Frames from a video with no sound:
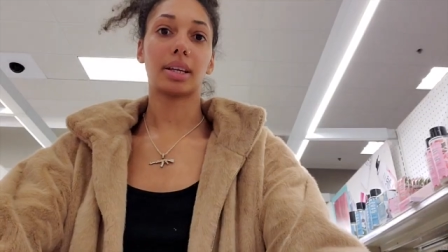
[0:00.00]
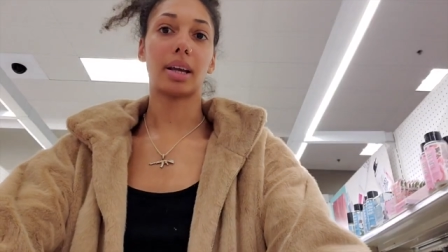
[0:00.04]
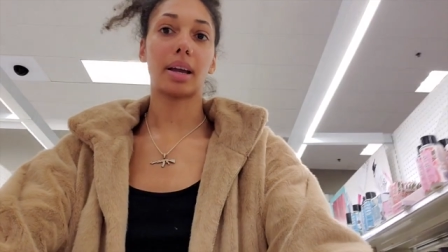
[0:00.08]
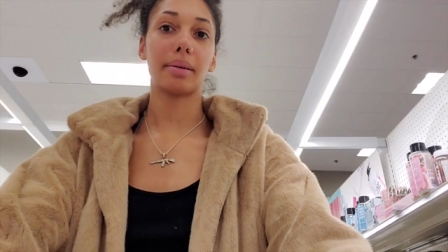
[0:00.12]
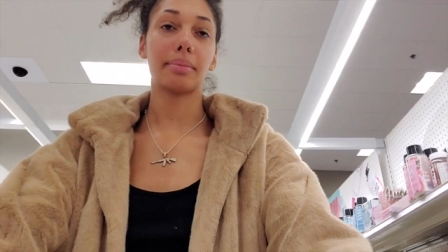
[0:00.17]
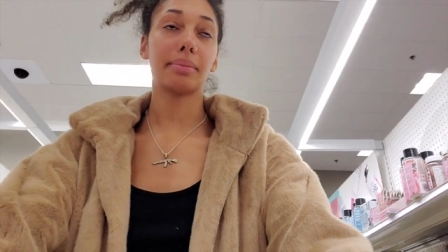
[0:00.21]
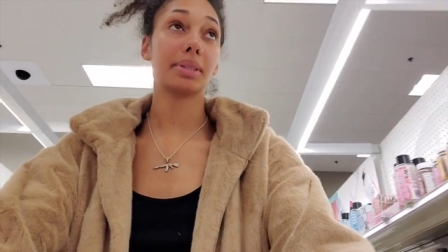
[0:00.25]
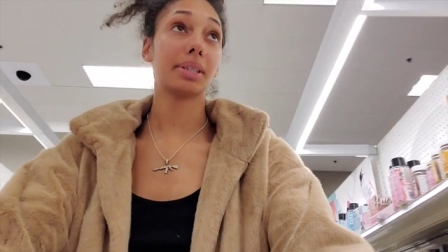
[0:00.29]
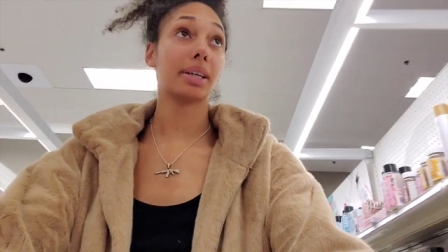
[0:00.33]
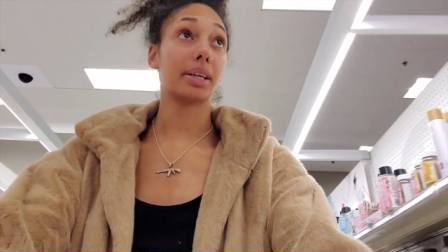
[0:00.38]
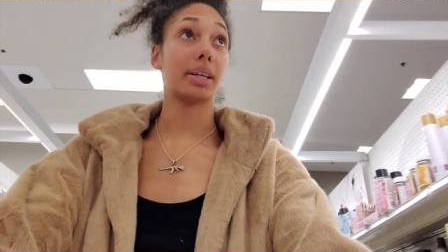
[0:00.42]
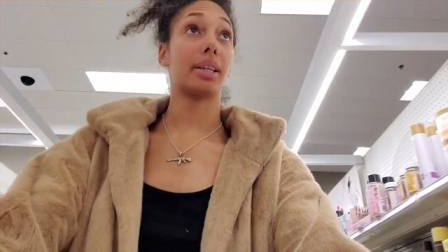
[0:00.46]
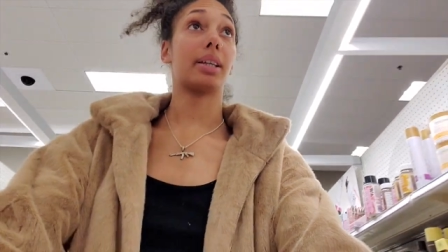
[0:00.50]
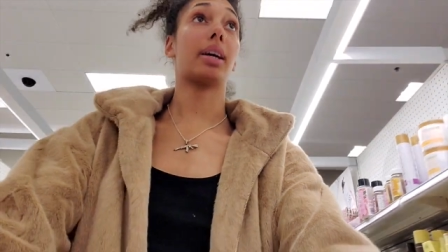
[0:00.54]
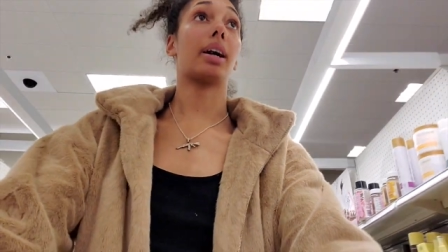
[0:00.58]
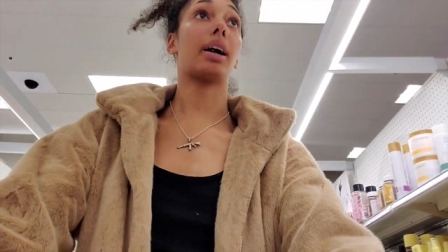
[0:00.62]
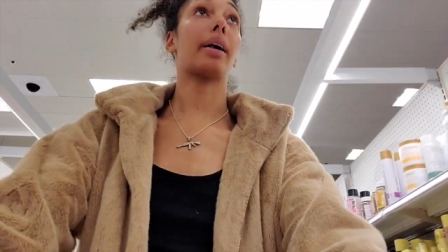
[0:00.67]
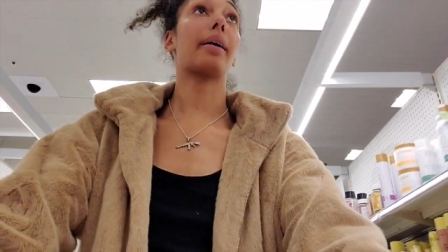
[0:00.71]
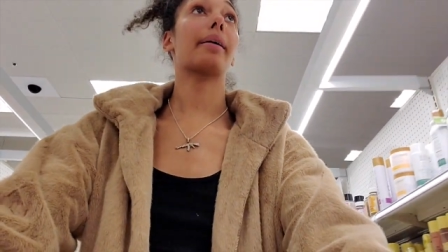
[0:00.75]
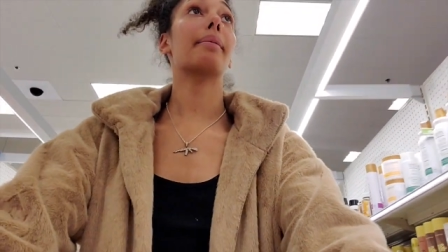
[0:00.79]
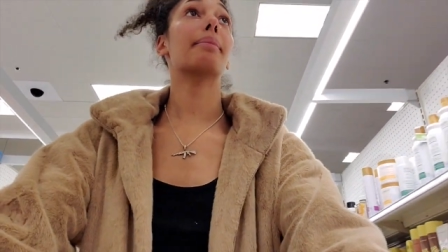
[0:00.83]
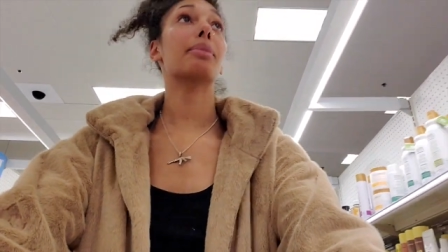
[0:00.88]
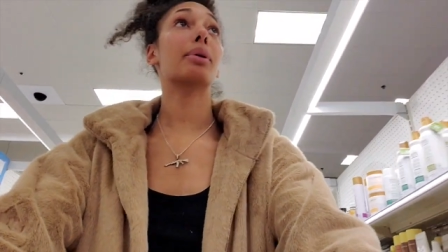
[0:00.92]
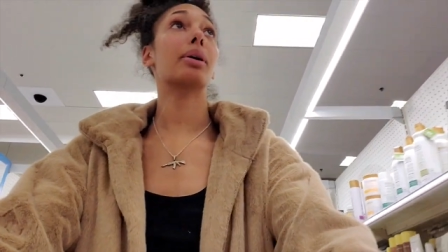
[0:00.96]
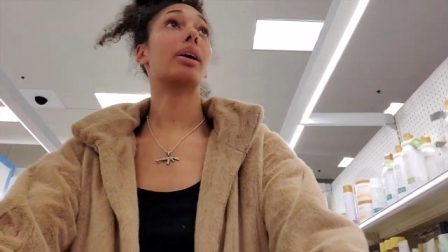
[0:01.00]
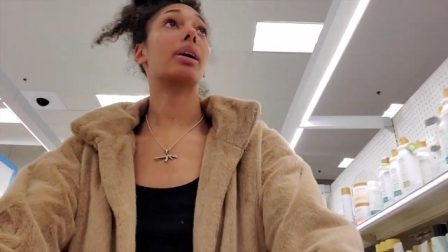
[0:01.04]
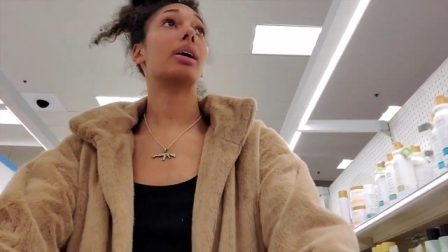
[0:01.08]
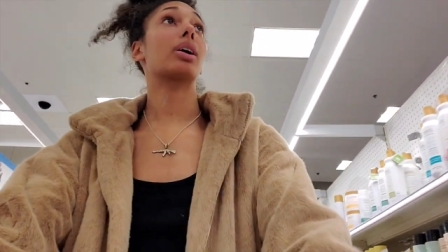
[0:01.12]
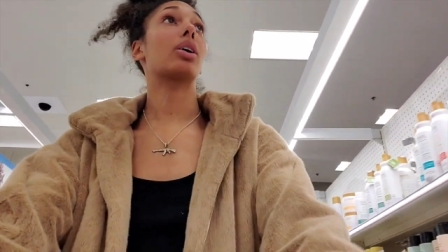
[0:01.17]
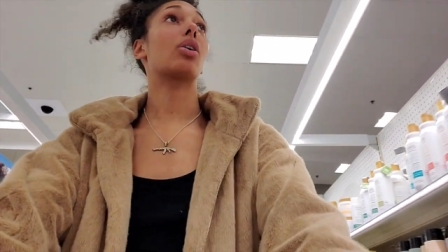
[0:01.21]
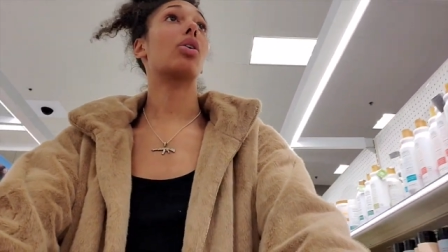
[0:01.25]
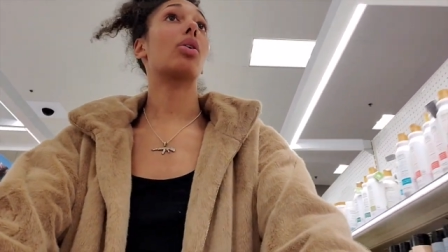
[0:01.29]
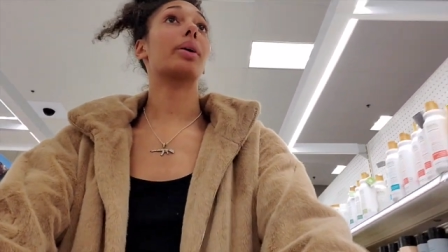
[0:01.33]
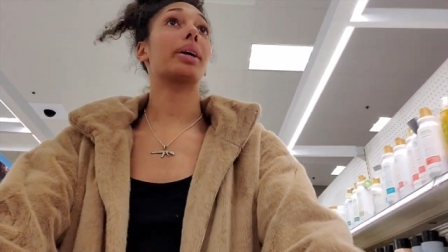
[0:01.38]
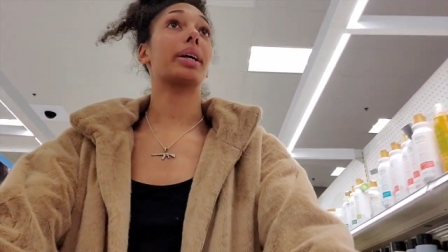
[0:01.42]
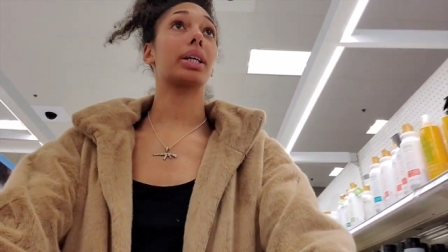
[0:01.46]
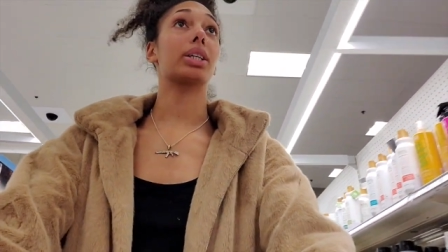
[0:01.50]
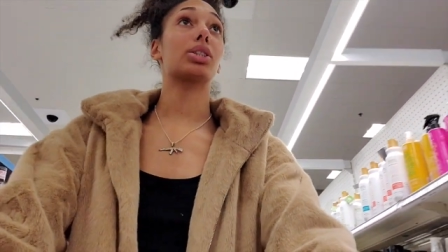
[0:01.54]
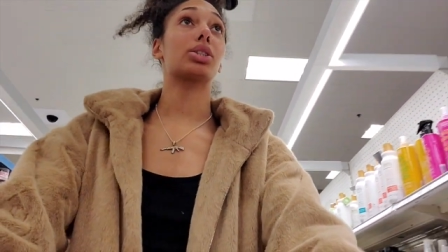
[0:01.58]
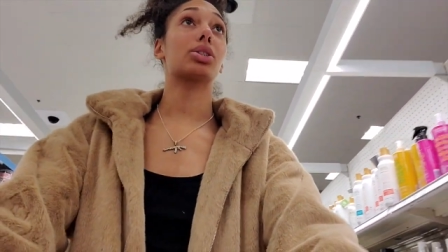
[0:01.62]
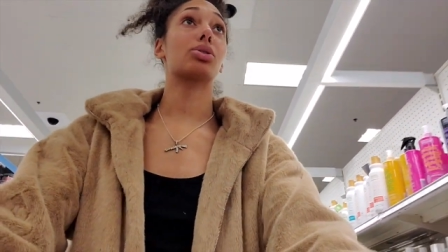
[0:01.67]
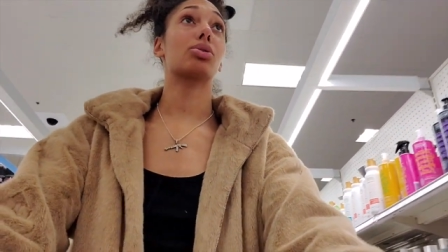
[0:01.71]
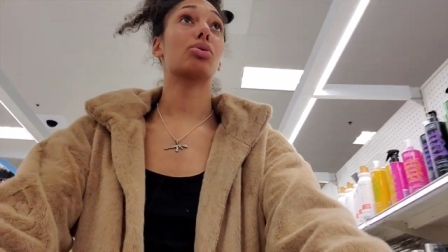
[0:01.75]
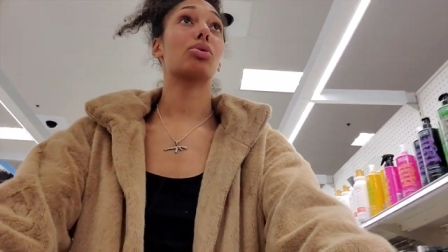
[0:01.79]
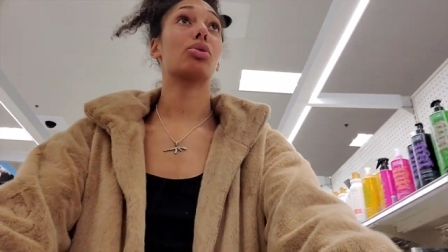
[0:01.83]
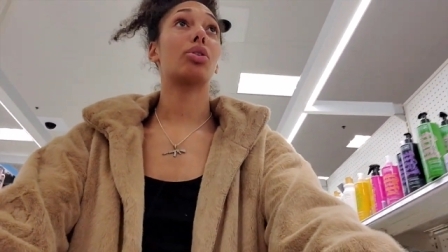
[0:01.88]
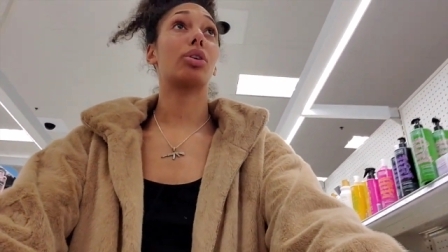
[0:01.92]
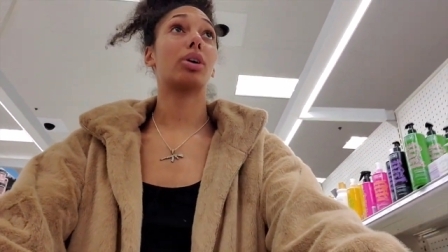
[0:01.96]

I'm done. I'm going to